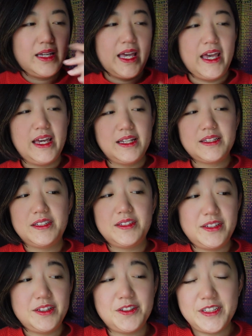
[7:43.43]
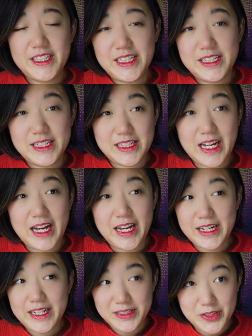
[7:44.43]
And considering
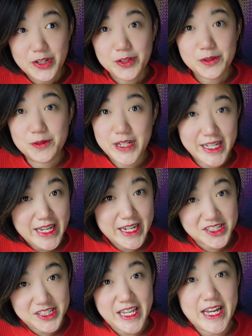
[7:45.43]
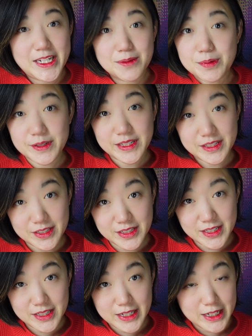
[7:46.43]
I know I actually had it pretty
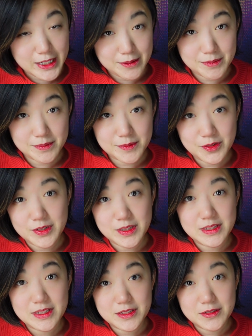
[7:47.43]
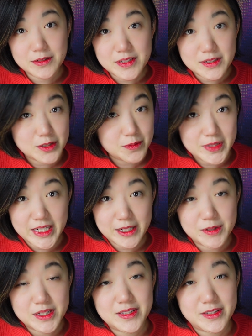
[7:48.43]
good, I'm going to assume that I
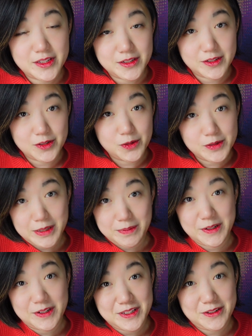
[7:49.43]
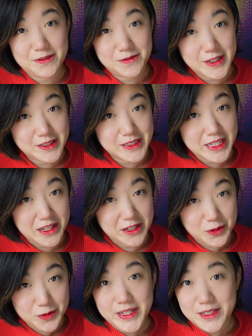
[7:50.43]
wasn't the only person who felt
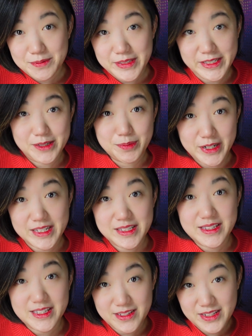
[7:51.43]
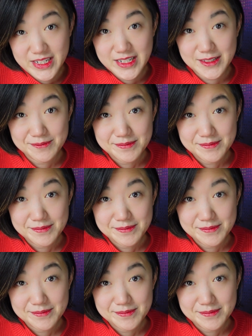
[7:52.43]
incredibly depressed this year.